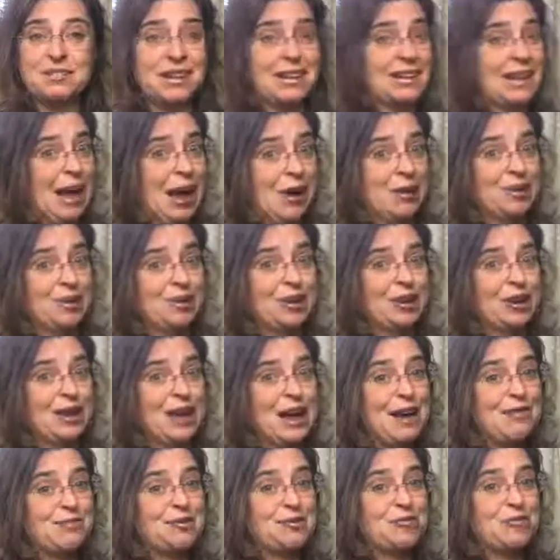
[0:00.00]
and now you're going to
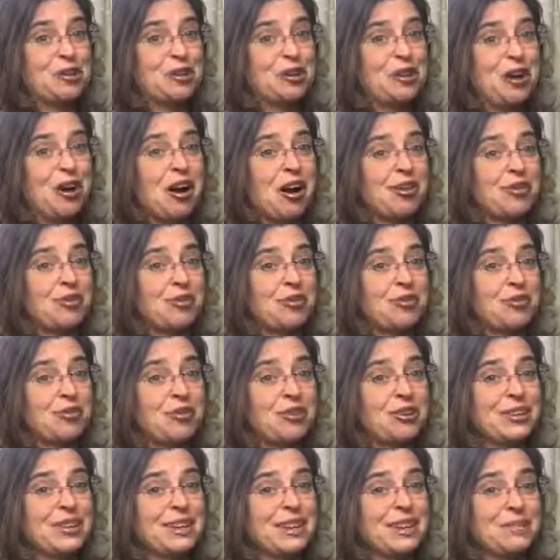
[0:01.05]
have to work harder in
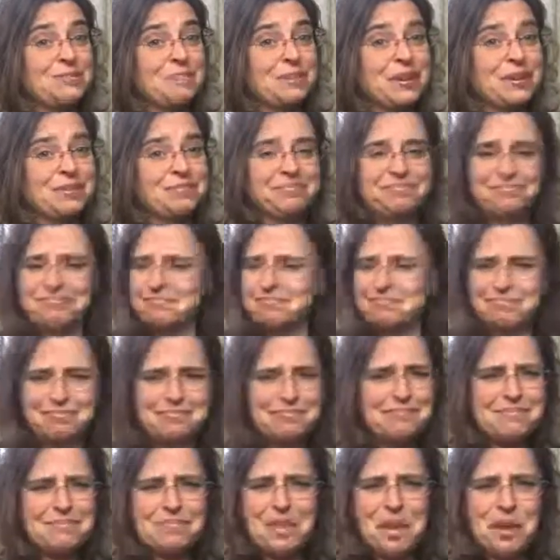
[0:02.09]
order to keep it.
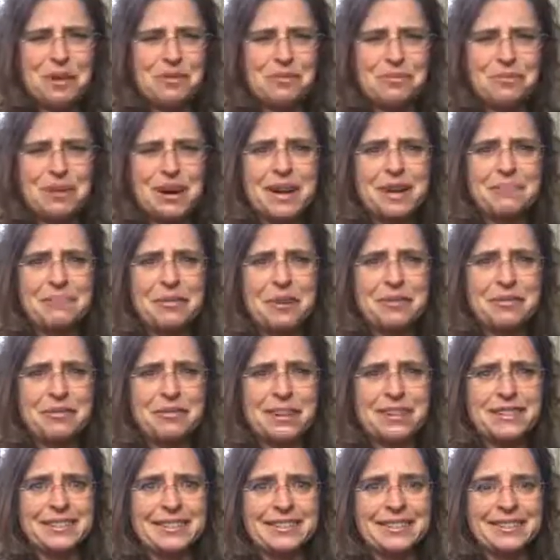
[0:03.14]
Great
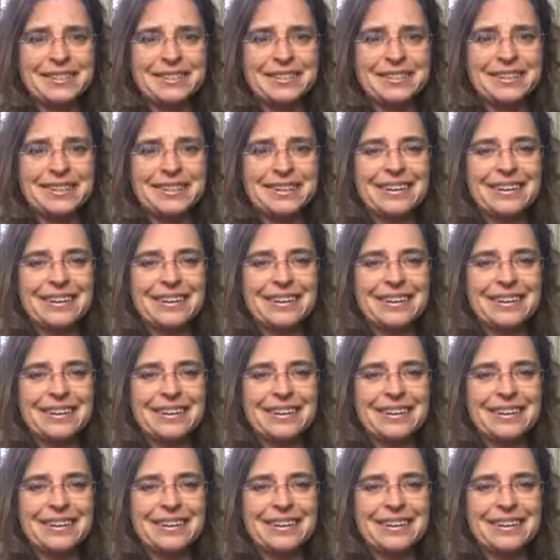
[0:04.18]
motivation.